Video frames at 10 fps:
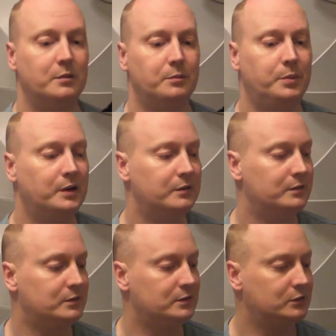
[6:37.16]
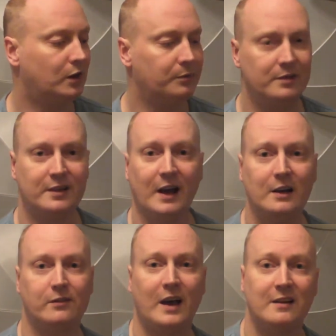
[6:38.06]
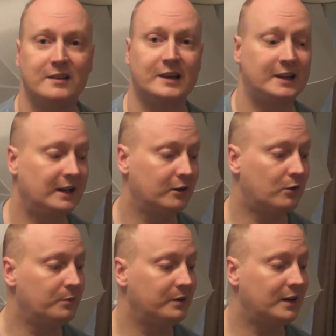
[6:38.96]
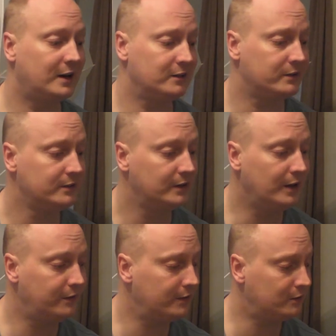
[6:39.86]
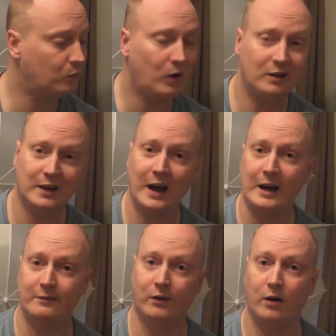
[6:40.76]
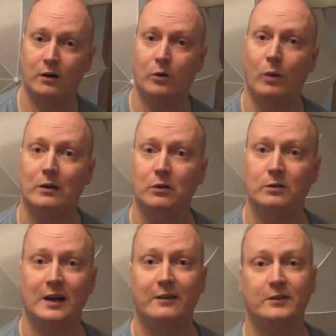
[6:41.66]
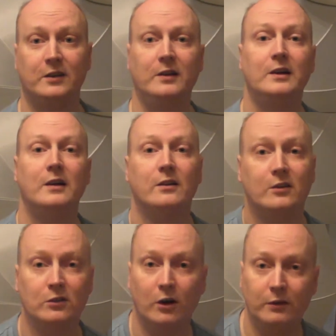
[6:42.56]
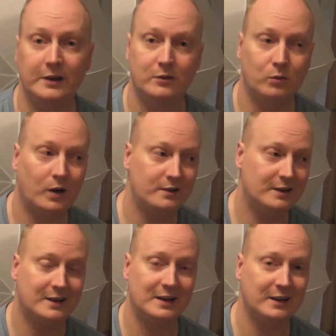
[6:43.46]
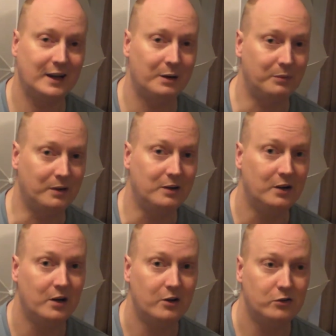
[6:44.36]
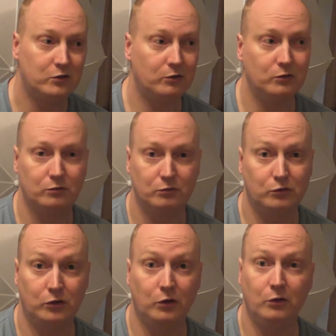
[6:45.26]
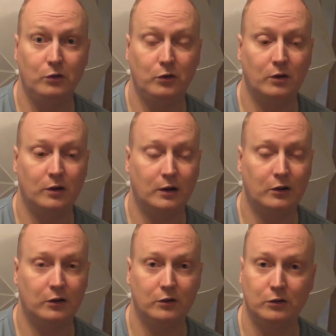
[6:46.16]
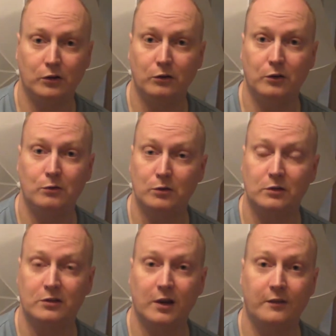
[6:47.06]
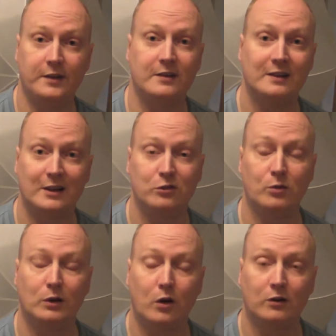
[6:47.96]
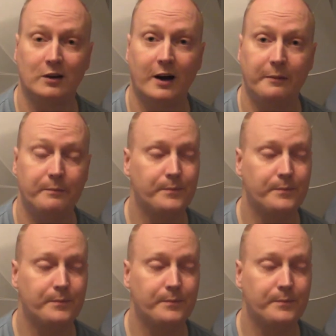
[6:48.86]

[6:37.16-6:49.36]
But don't be scared of getting second-hand equipment, guys. If it's well cared for and well looked after, there's no reason why a second-hand camera shouldn't do you good service and last you a long time.